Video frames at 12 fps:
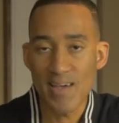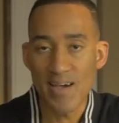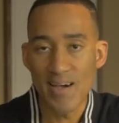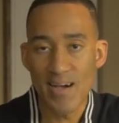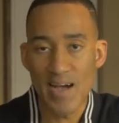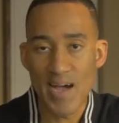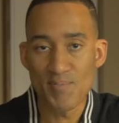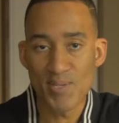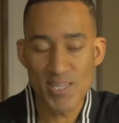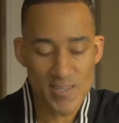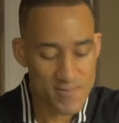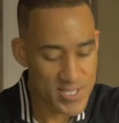I
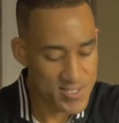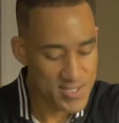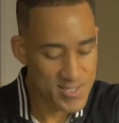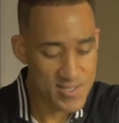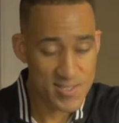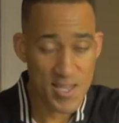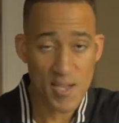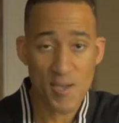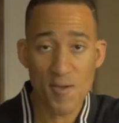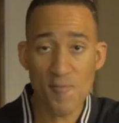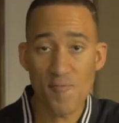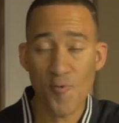believe this is the
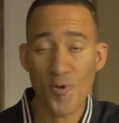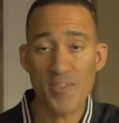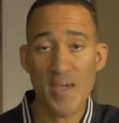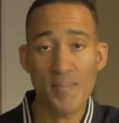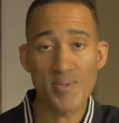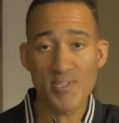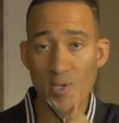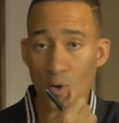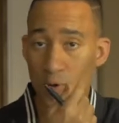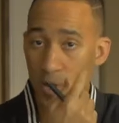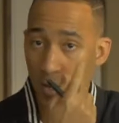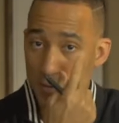fourth
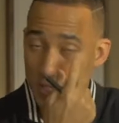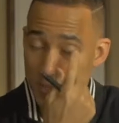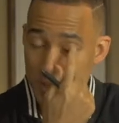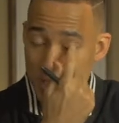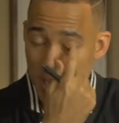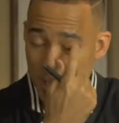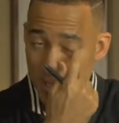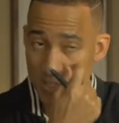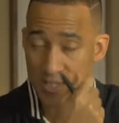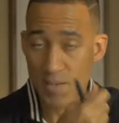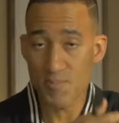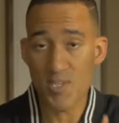episode on this particular
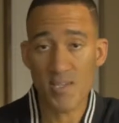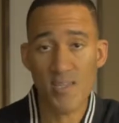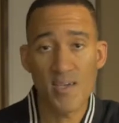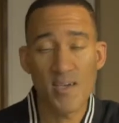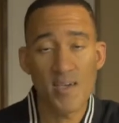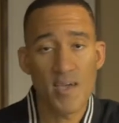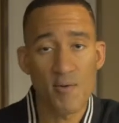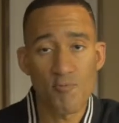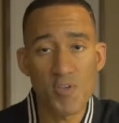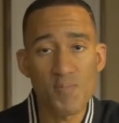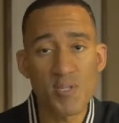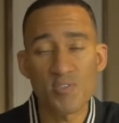subject. And
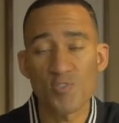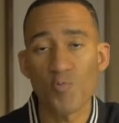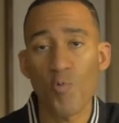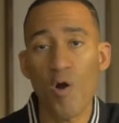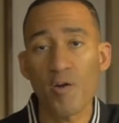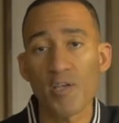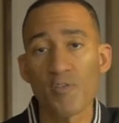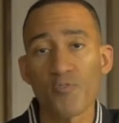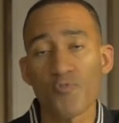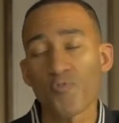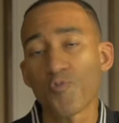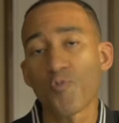we've been just walking
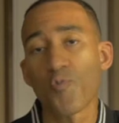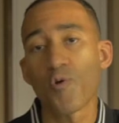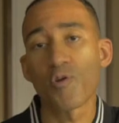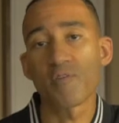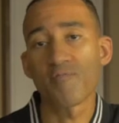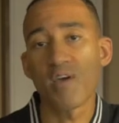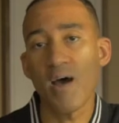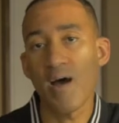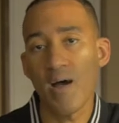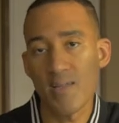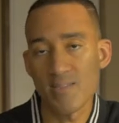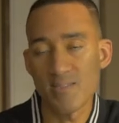through the Word of
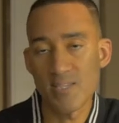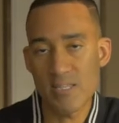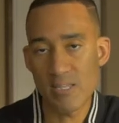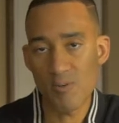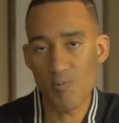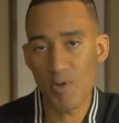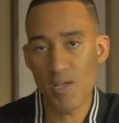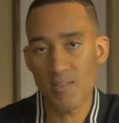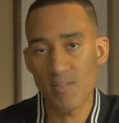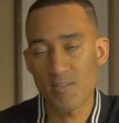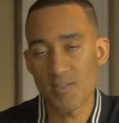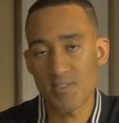God, dealing with
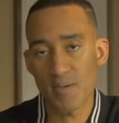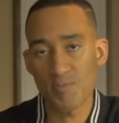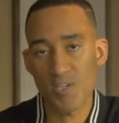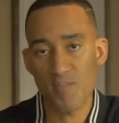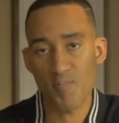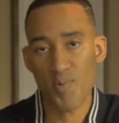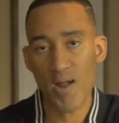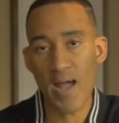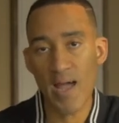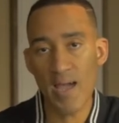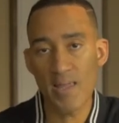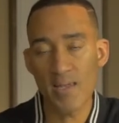the subject of
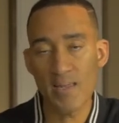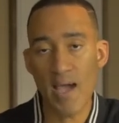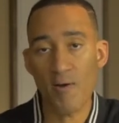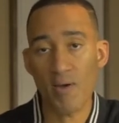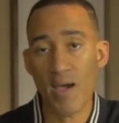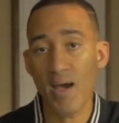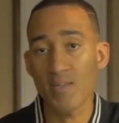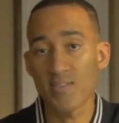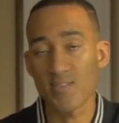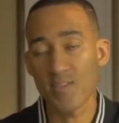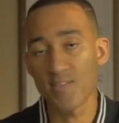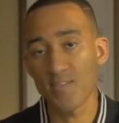pride and how God
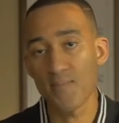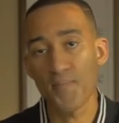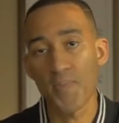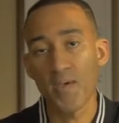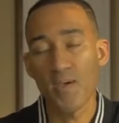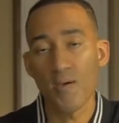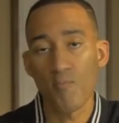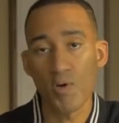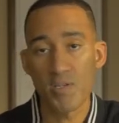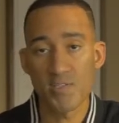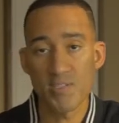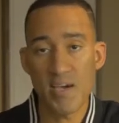sees it, what
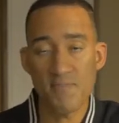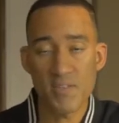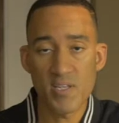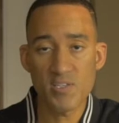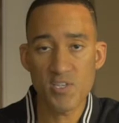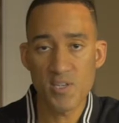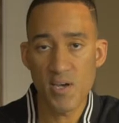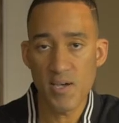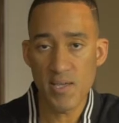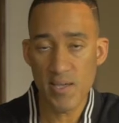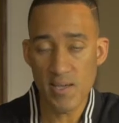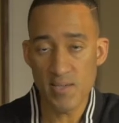its definition
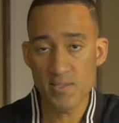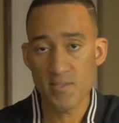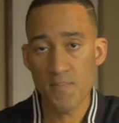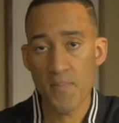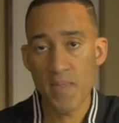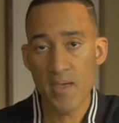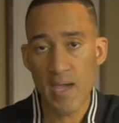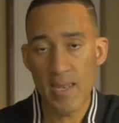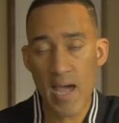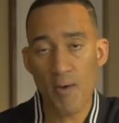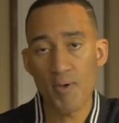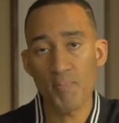is, and
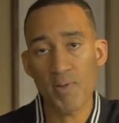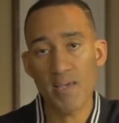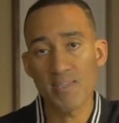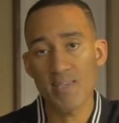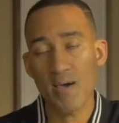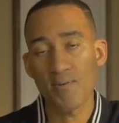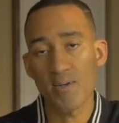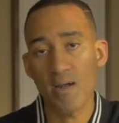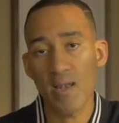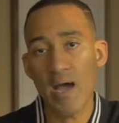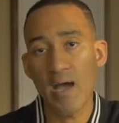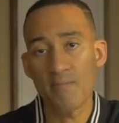how it plays out in our
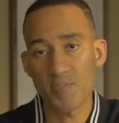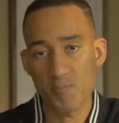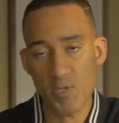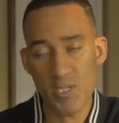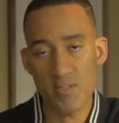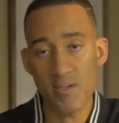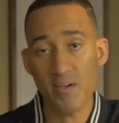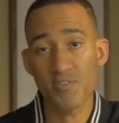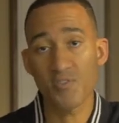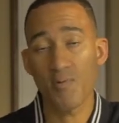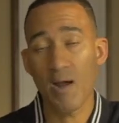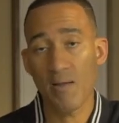lives and what it does
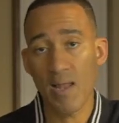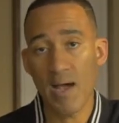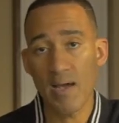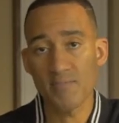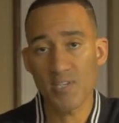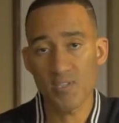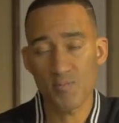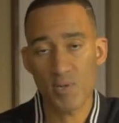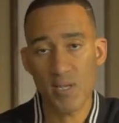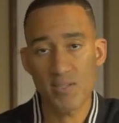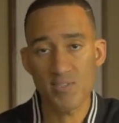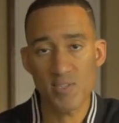to our lives as it
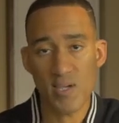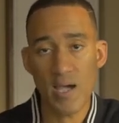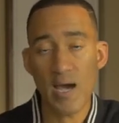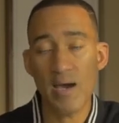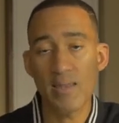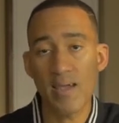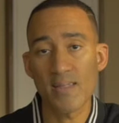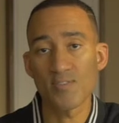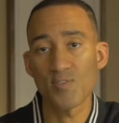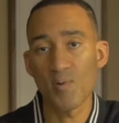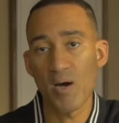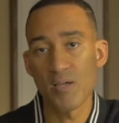relates to God and
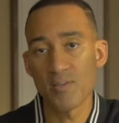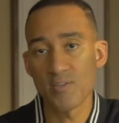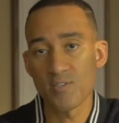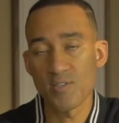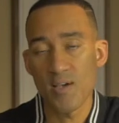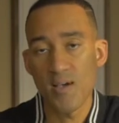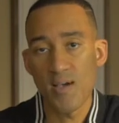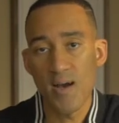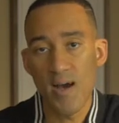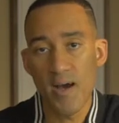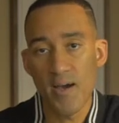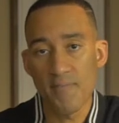to others.
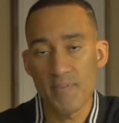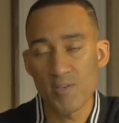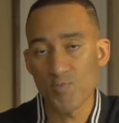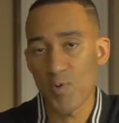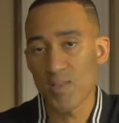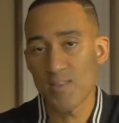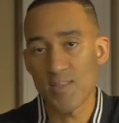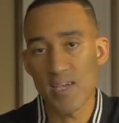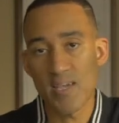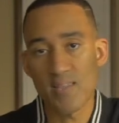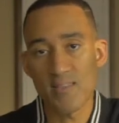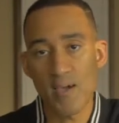If there's one
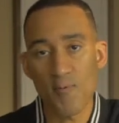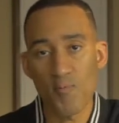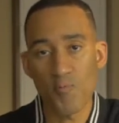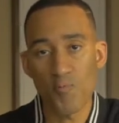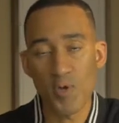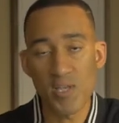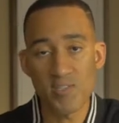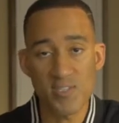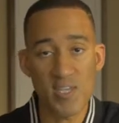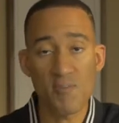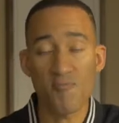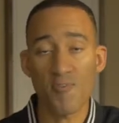thing that we
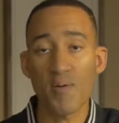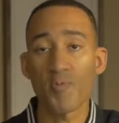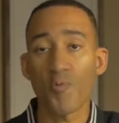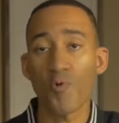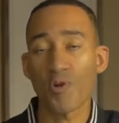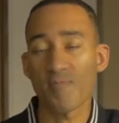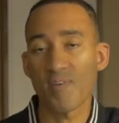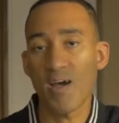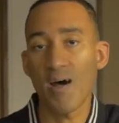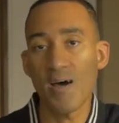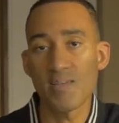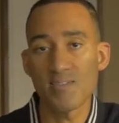see from the Word of
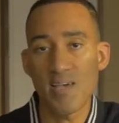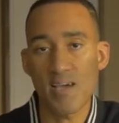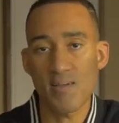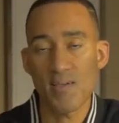God is that